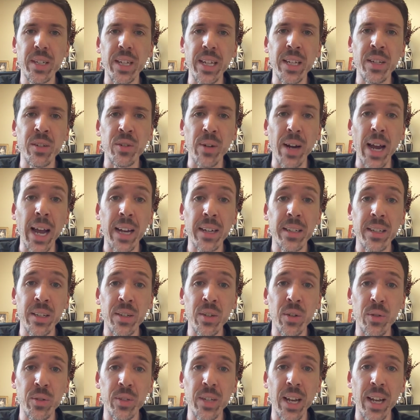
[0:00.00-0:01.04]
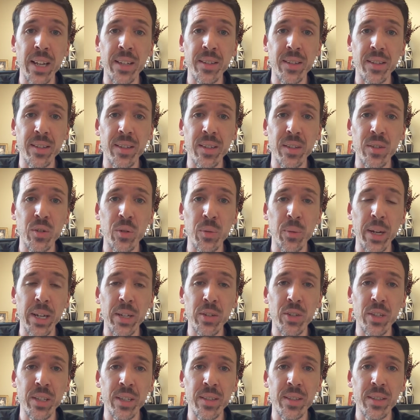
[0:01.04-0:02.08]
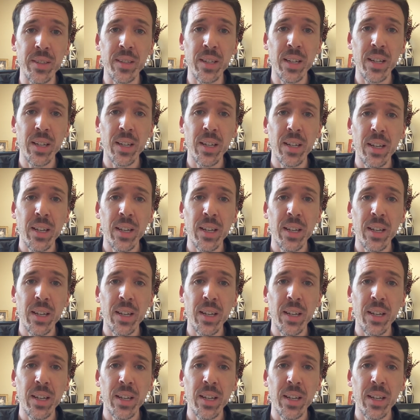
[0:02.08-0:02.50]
to interact in those kinds of situations.